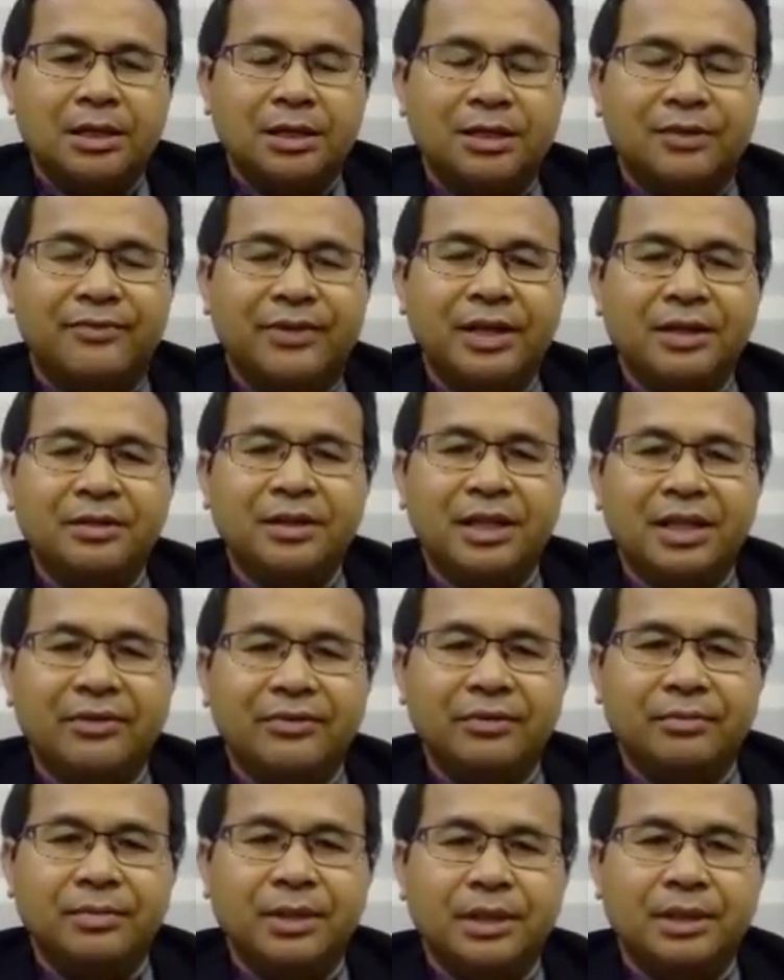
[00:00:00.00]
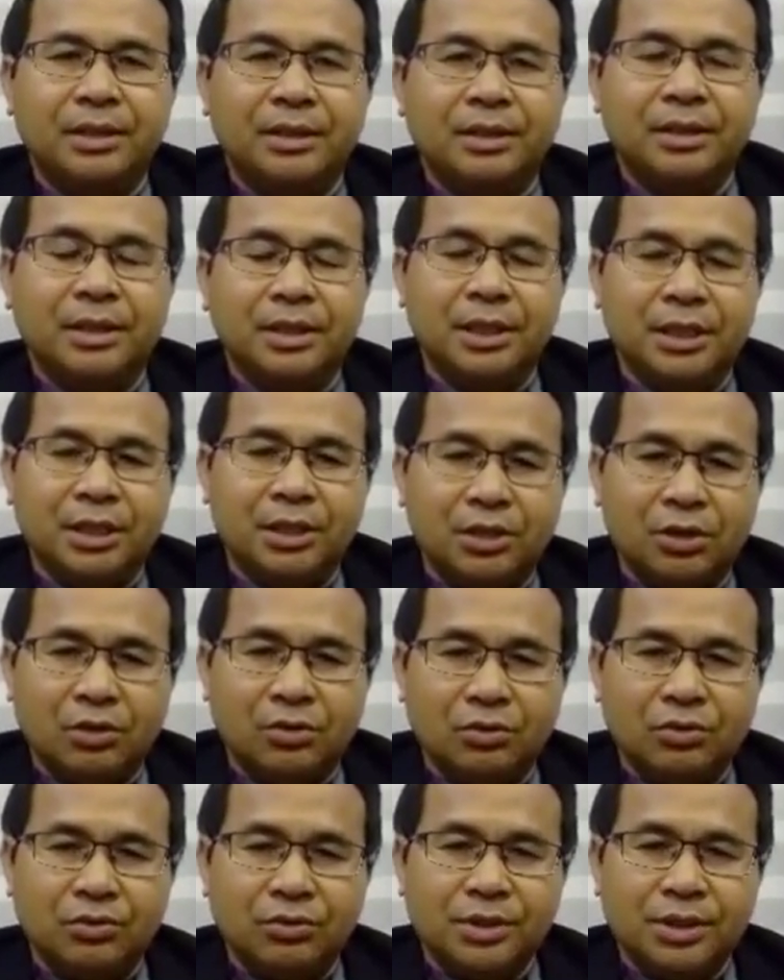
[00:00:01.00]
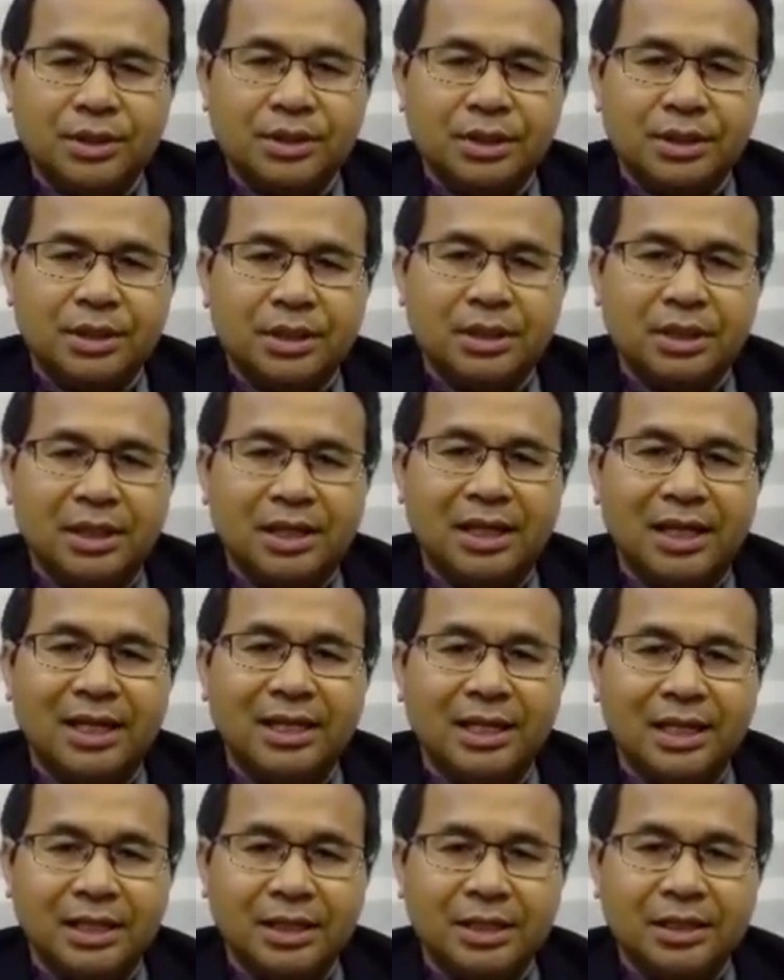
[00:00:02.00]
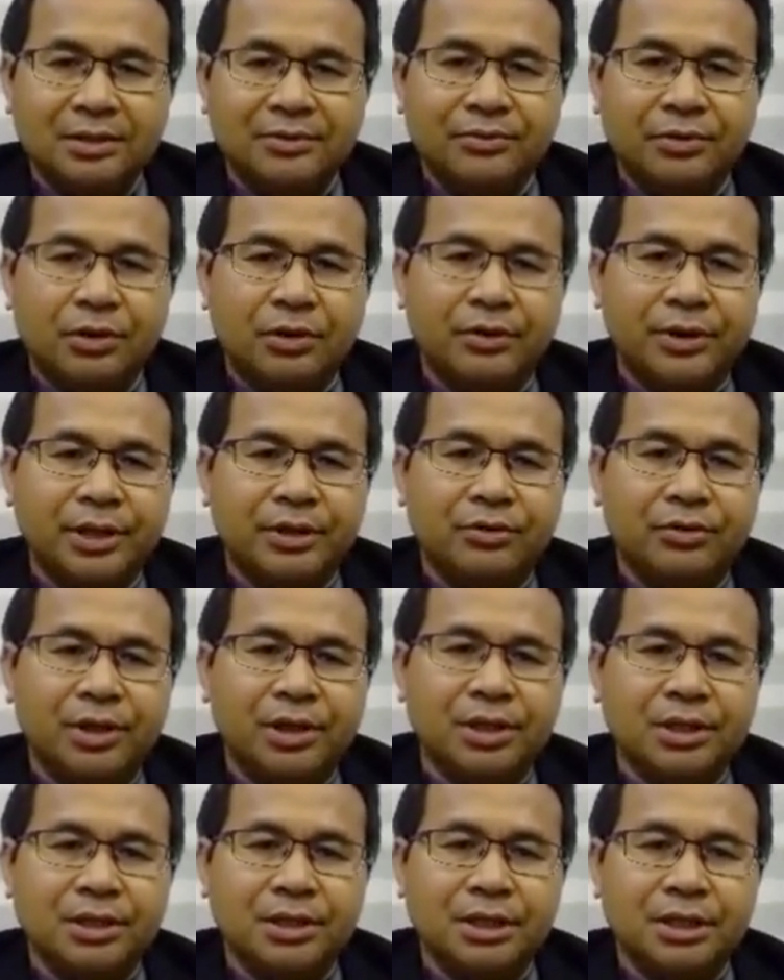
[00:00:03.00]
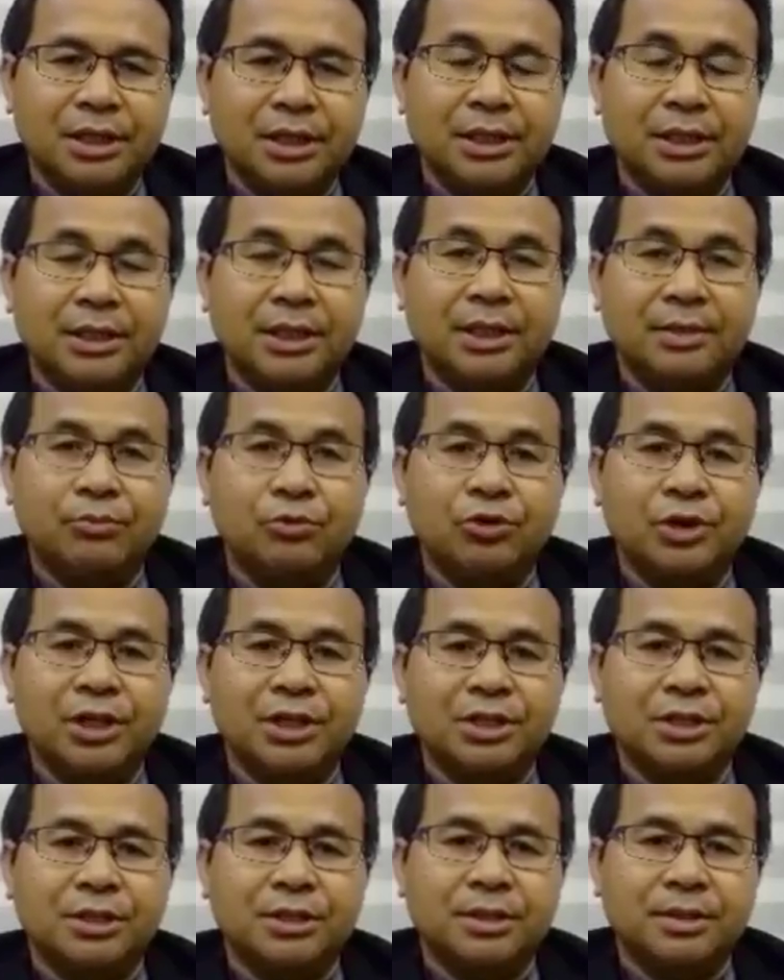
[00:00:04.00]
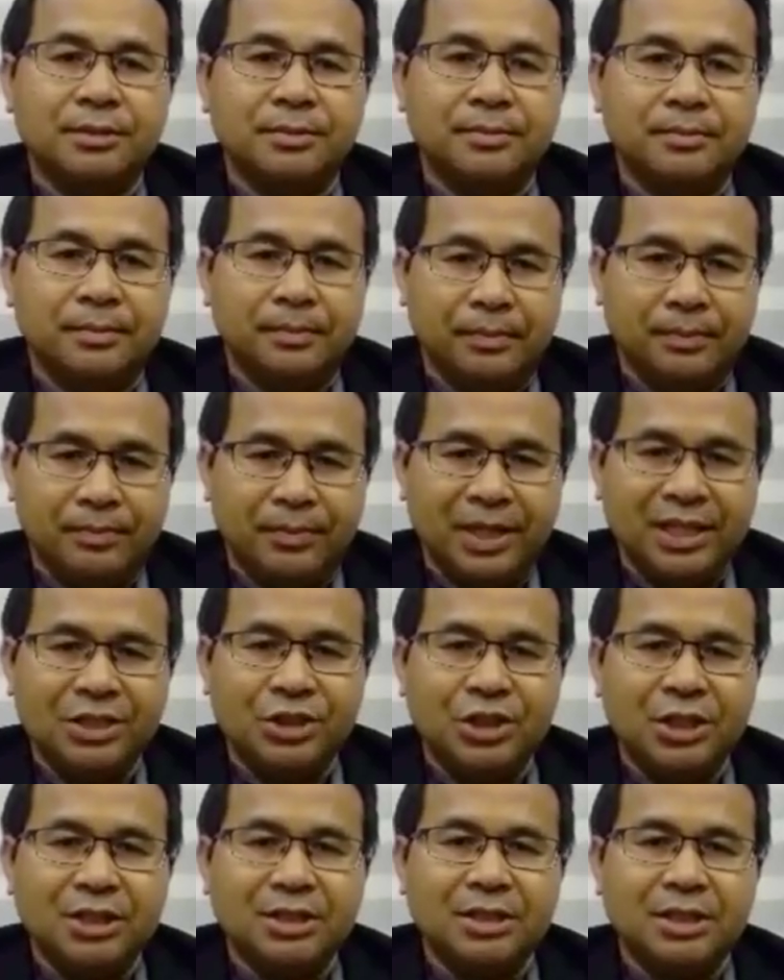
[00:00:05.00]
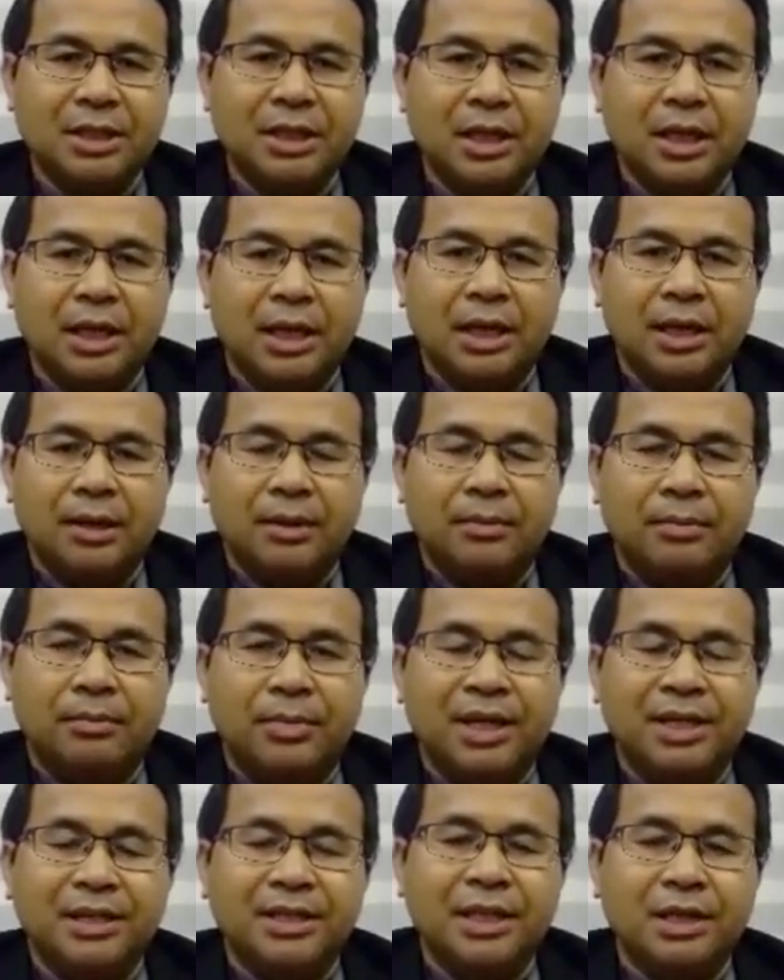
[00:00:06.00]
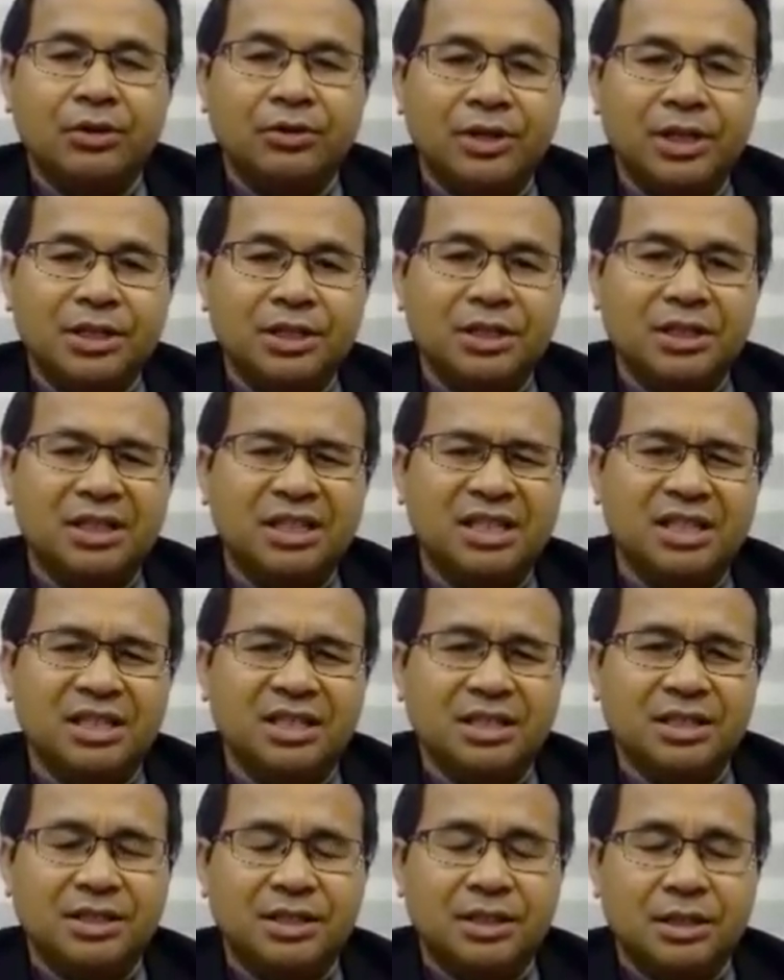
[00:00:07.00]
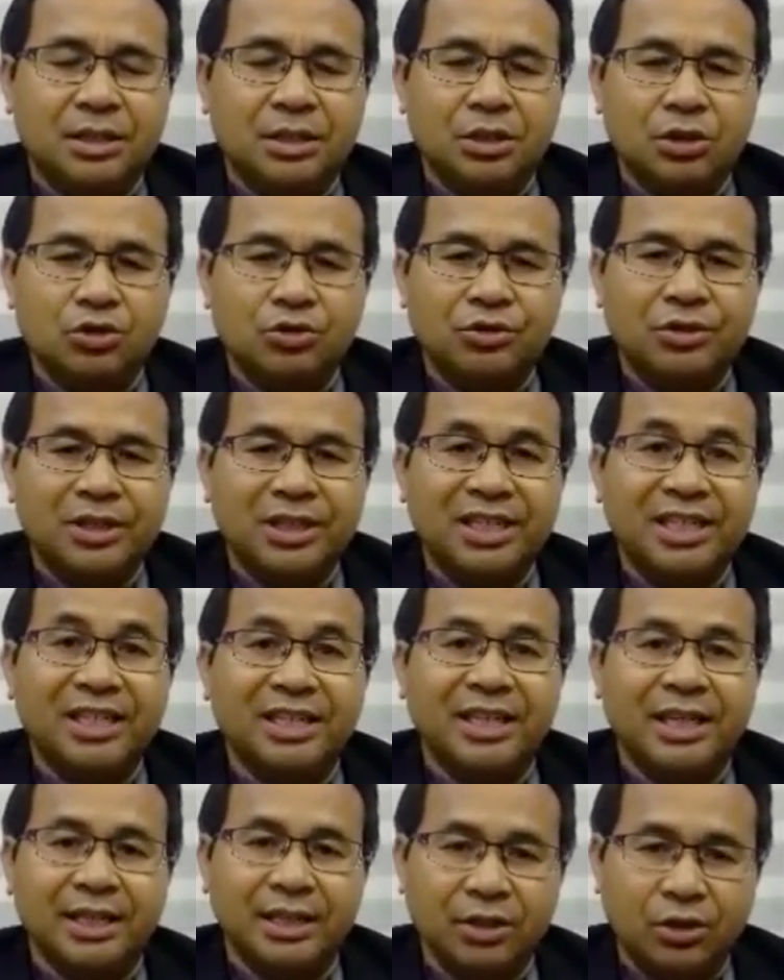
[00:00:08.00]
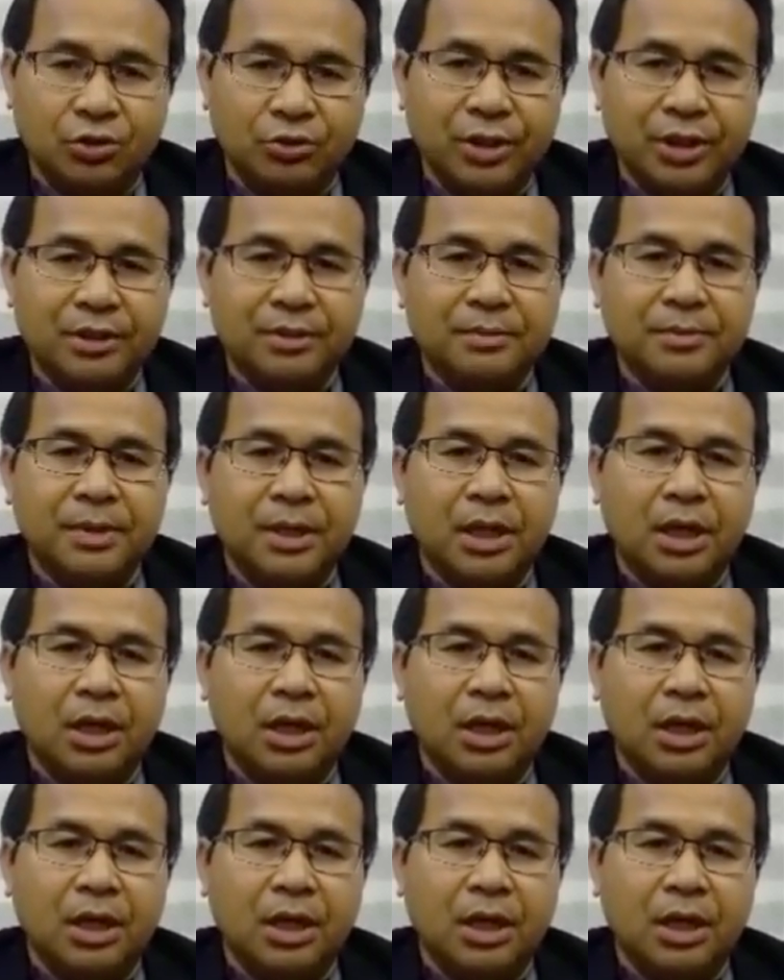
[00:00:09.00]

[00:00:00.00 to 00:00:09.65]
The federal government includes a line item for regulation in MOH budget, but the allocation is usually inadequate